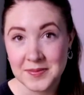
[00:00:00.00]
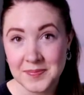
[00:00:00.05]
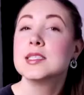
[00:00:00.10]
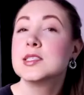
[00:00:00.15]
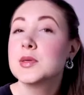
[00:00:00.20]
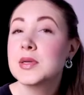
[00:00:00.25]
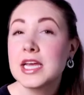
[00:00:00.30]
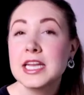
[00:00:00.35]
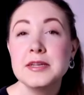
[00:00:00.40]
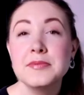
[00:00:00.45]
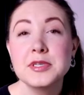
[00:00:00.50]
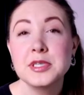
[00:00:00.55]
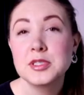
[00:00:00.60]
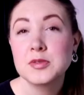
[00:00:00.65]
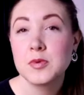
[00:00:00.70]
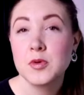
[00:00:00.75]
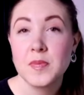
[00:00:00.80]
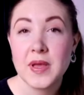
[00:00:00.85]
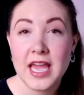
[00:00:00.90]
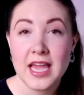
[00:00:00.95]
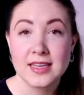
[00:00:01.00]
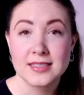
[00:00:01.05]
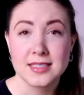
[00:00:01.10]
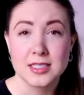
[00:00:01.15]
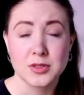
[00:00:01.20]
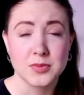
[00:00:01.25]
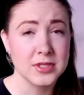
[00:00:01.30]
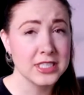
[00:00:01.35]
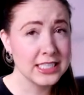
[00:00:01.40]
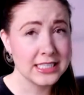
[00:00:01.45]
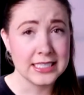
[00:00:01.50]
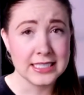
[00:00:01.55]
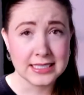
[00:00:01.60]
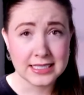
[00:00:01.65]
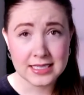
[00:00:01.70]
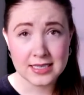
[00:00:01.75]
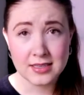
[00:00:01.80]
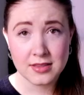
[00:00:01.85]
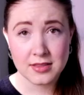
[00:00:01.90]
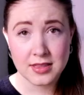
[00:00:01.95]
So getting reusable bags is really
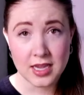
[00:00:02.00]
easy.